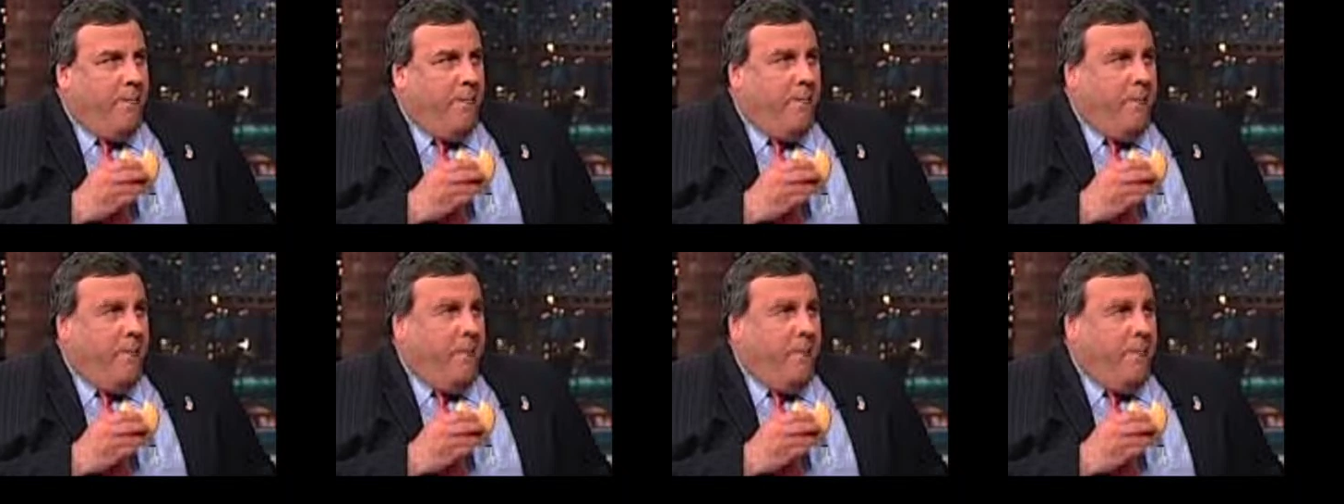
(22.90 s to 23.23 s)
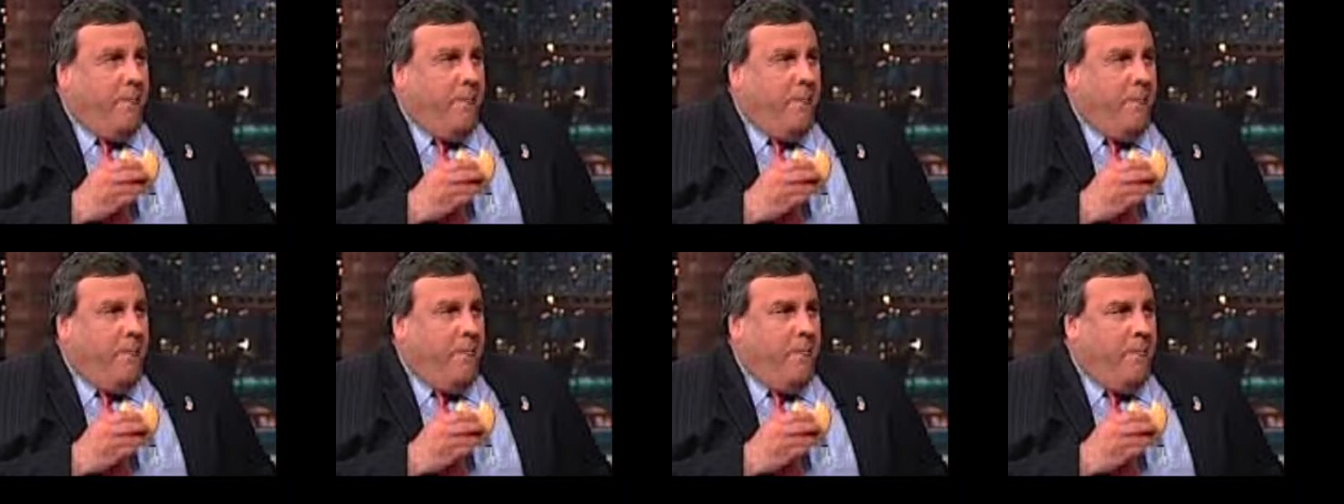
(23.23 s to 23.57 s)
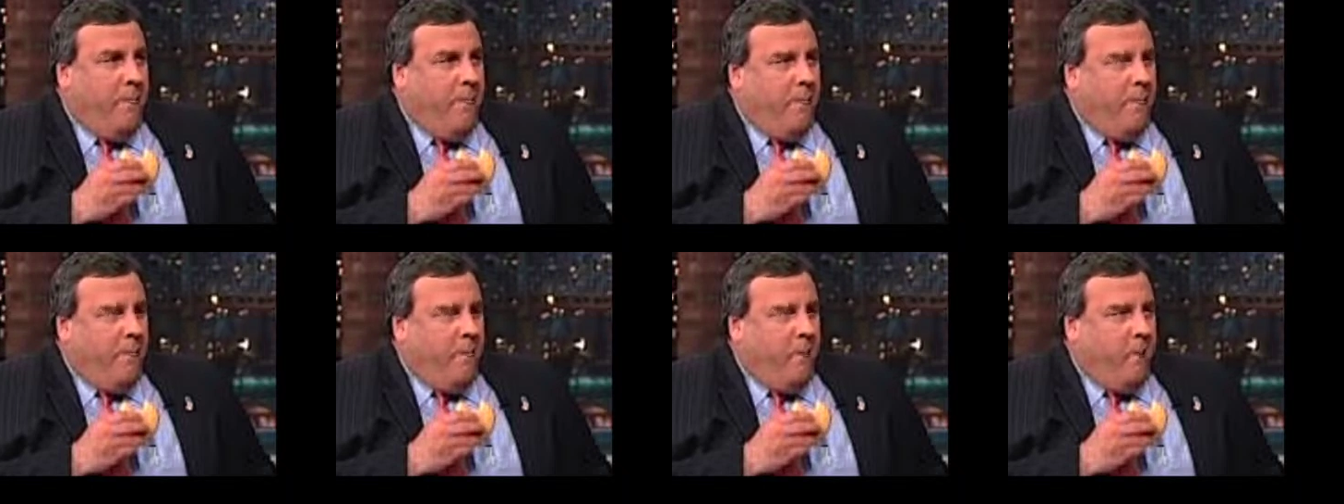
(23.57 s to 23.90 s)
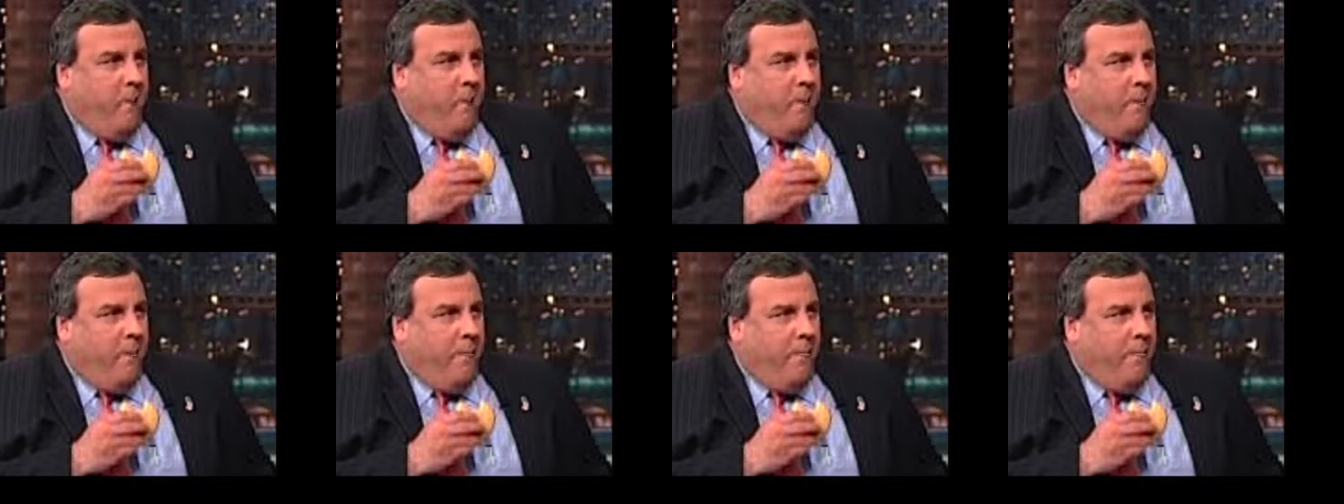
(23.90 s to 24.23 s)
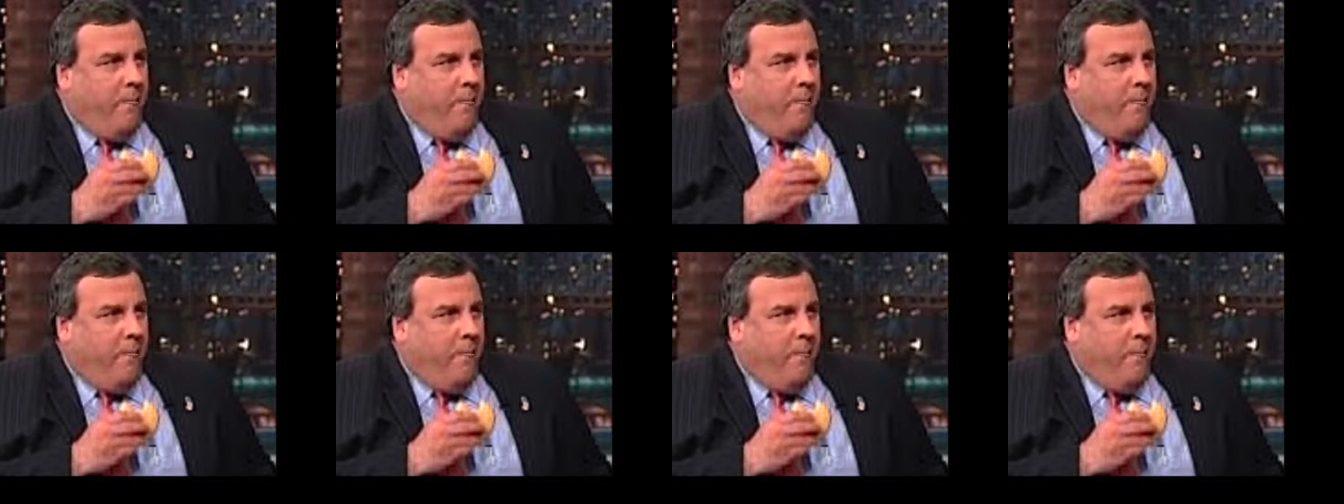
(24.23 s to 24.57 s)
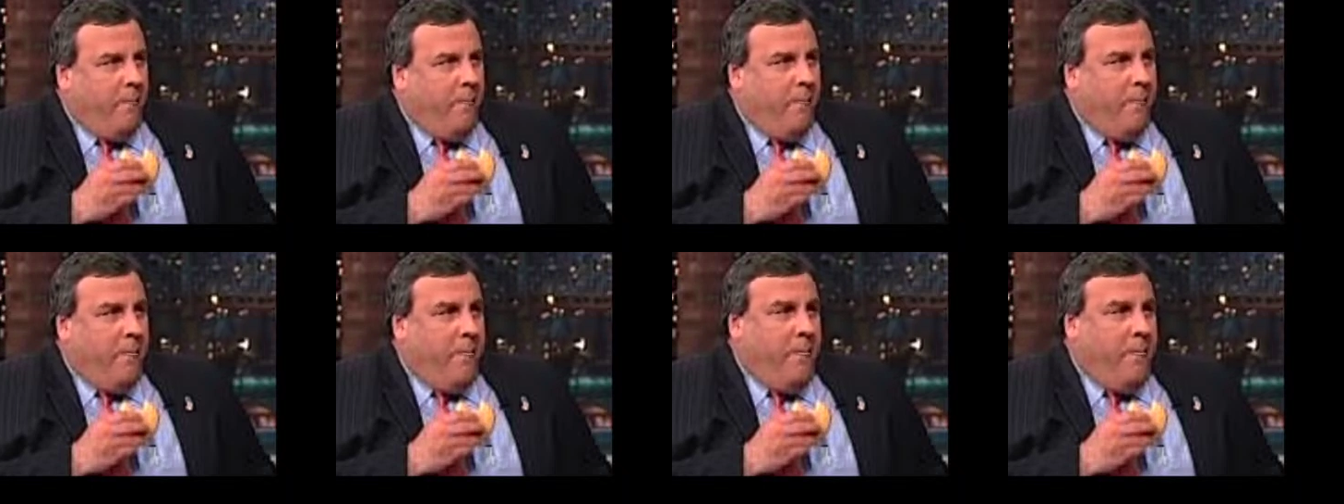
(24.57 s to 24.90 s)
Still,
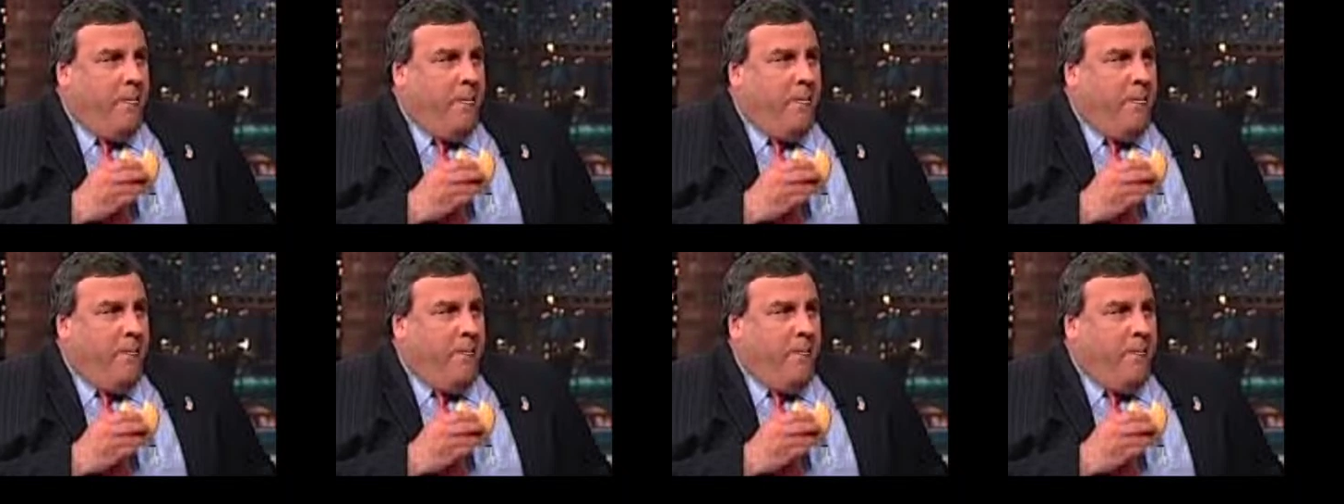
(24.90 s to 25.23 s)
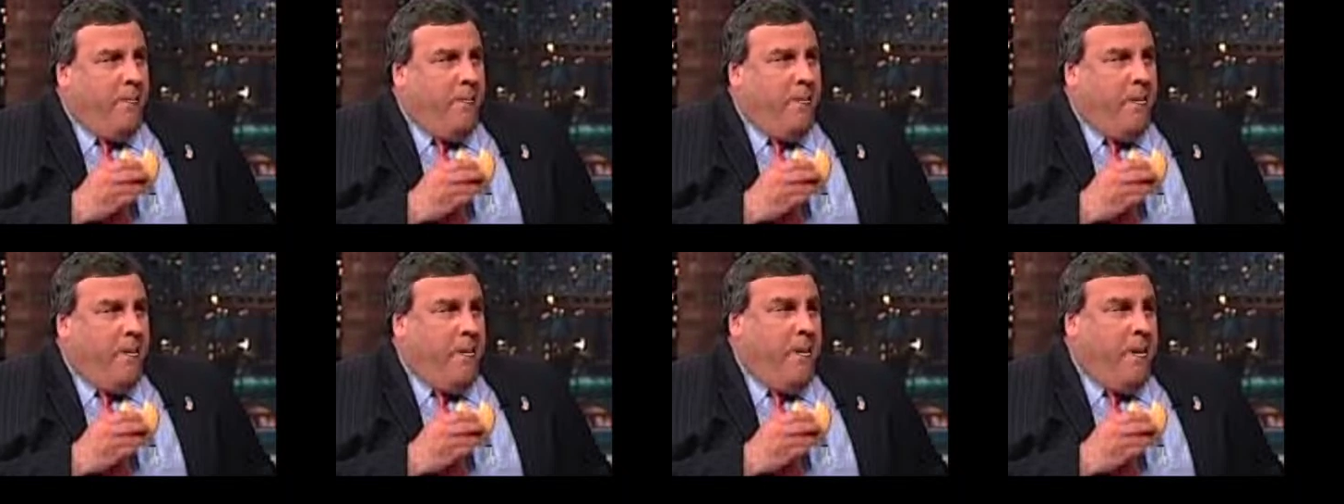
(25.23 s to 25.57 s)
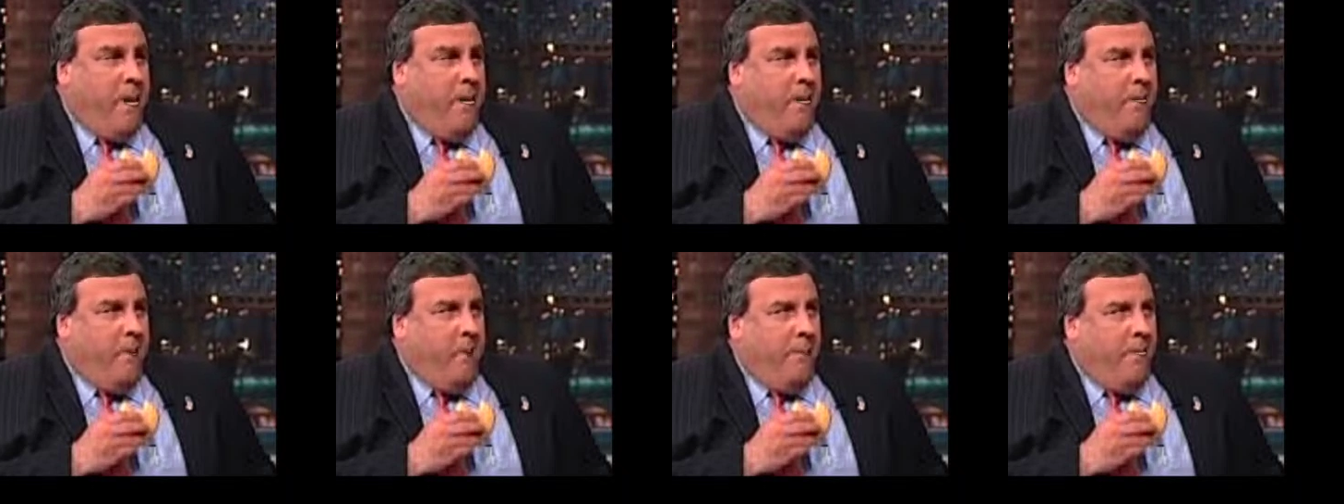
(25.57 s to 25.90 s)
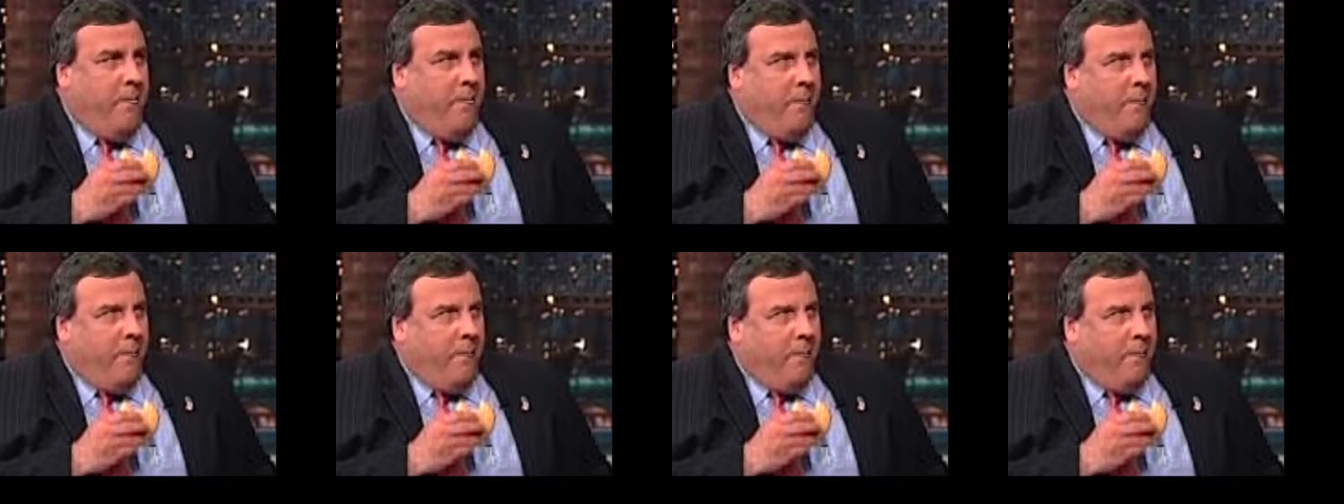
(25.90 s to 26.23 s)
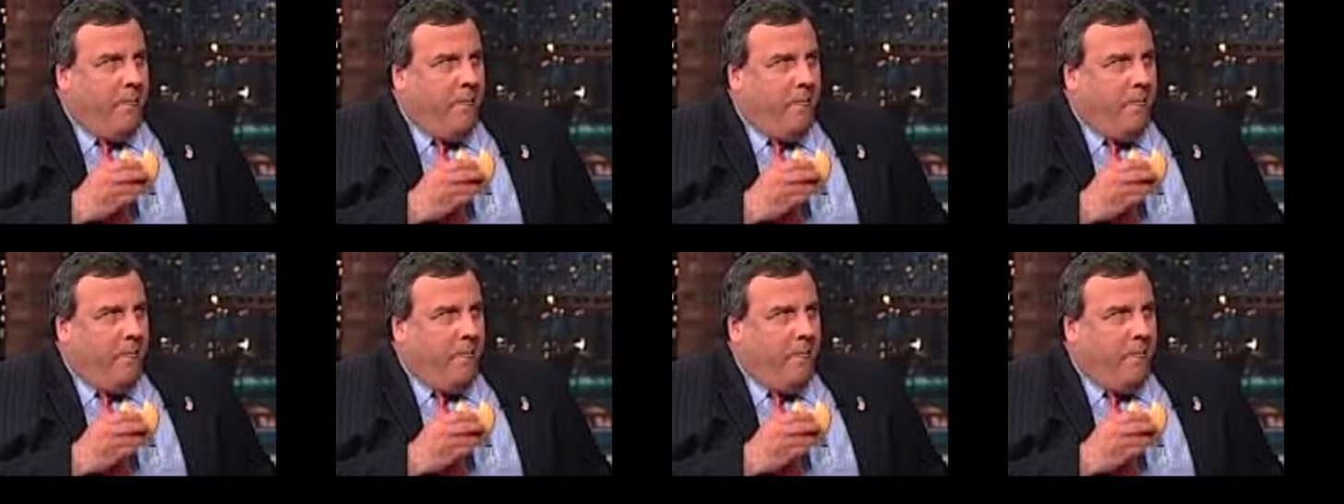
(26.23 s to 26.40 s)
that is governor,